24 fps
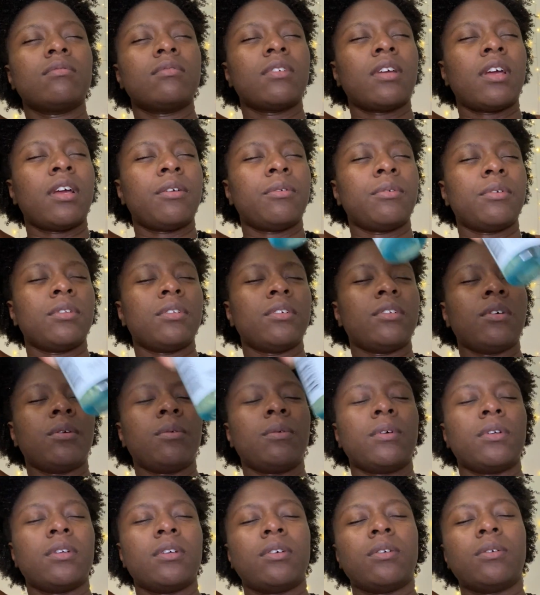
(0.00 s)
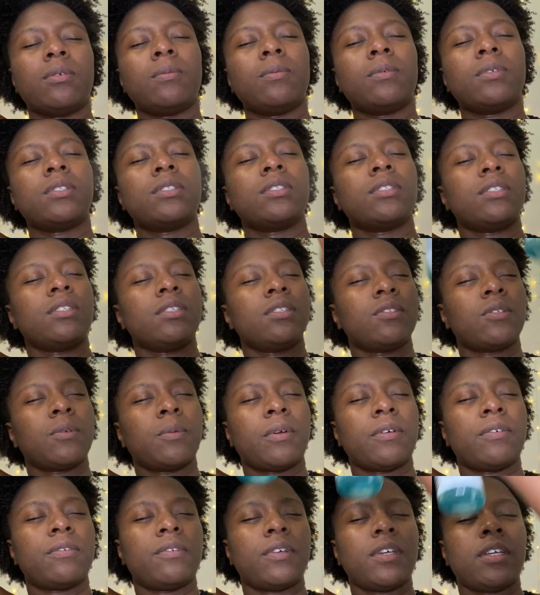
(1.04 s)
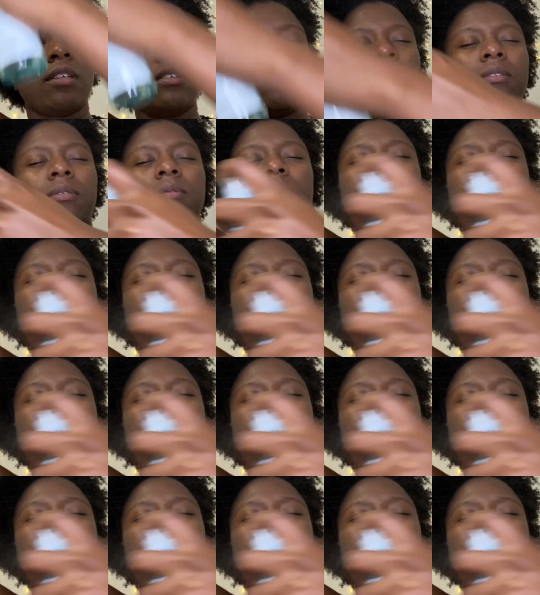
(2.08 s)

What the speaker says: I really don't want a whole bunch of this on my face,